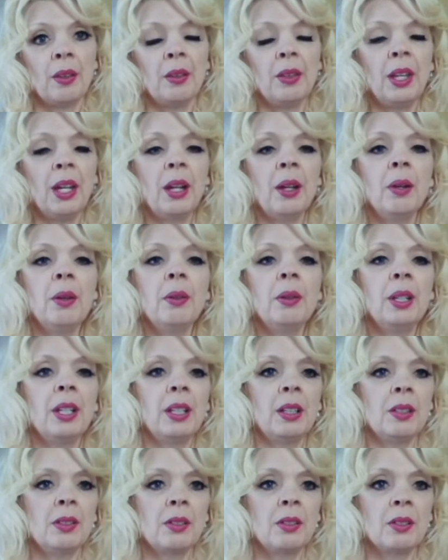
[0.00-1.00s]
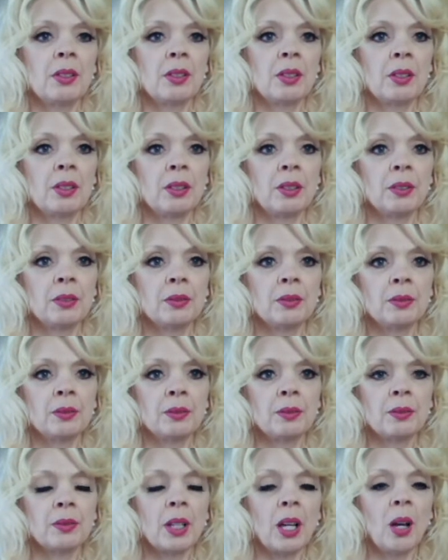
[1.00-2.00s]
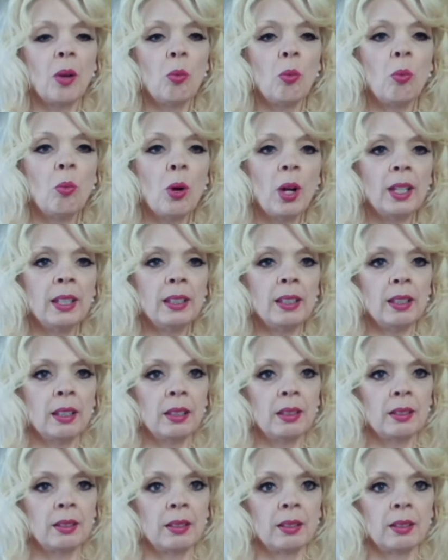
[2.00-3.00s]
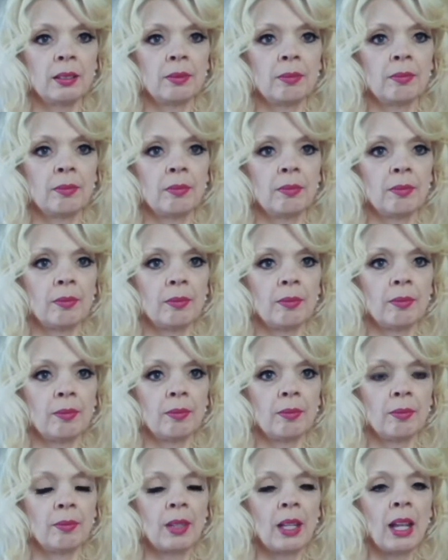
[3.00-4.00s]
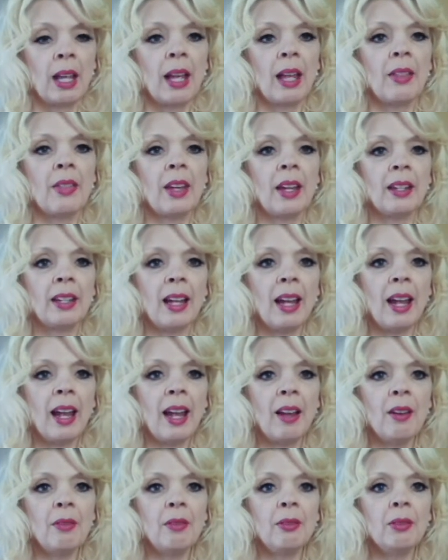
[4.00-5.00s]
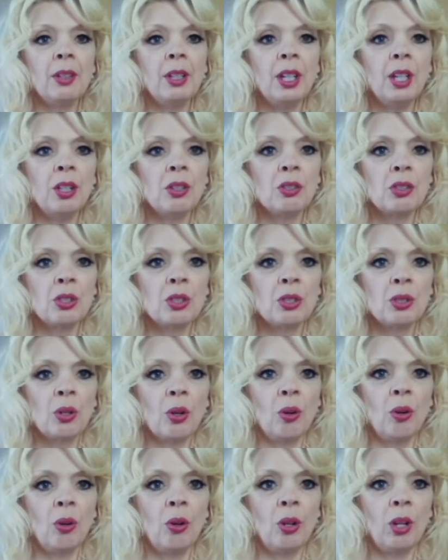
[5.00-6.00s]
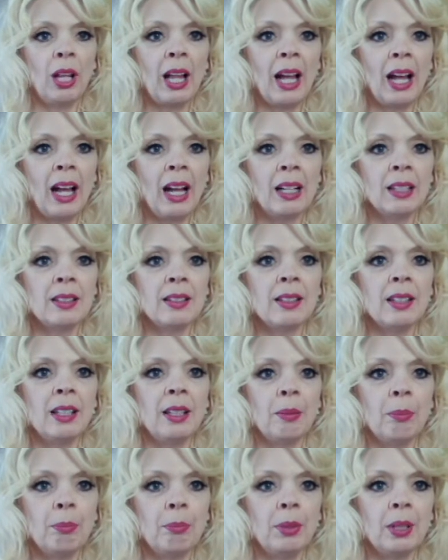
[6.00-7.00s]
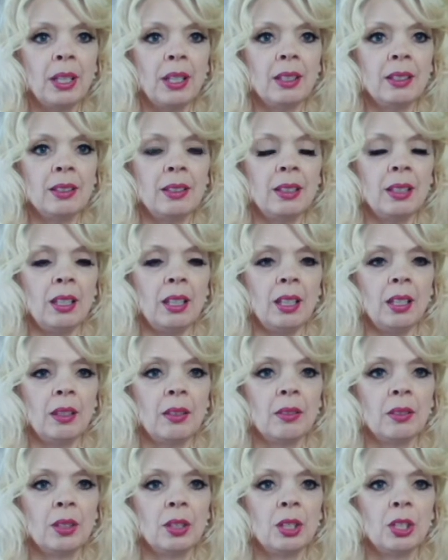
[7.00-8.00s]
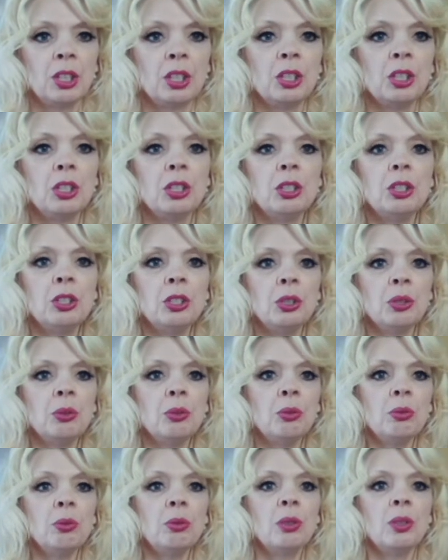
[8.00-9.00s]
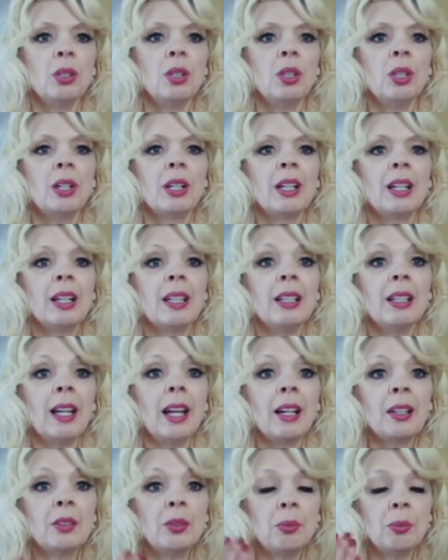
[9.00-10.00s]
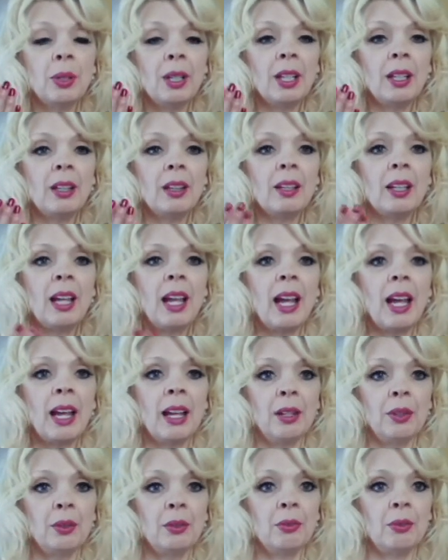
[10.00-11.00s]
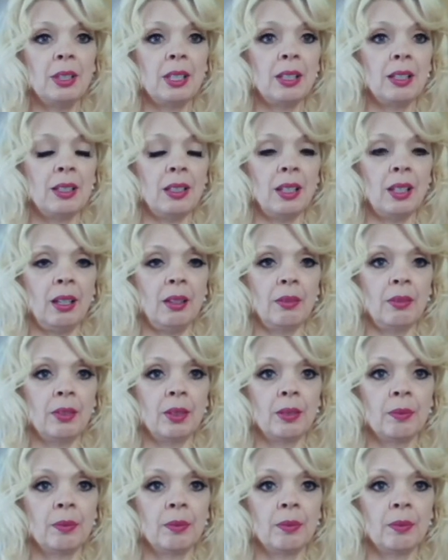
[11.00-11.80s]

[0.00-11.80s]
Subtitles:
There is a oneness that every soul has the ability to connect with and receive.